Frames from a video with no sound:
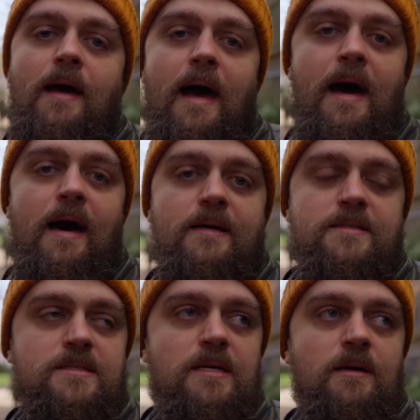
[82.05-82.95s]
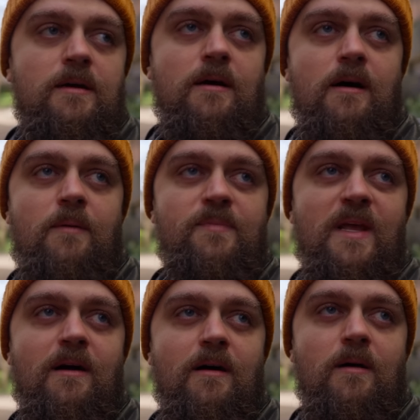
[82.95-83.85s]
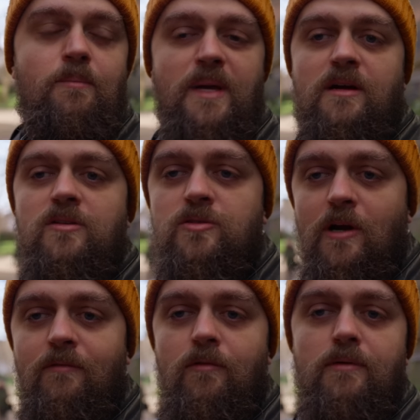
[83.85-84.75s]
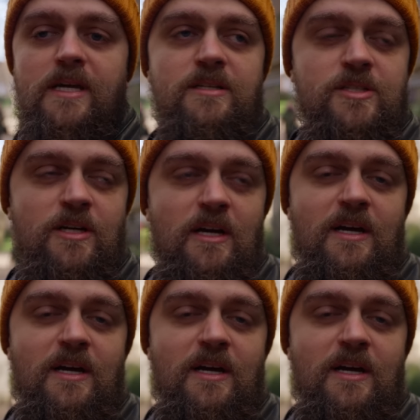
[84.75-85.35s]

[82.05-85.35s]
has um, a bigger travel range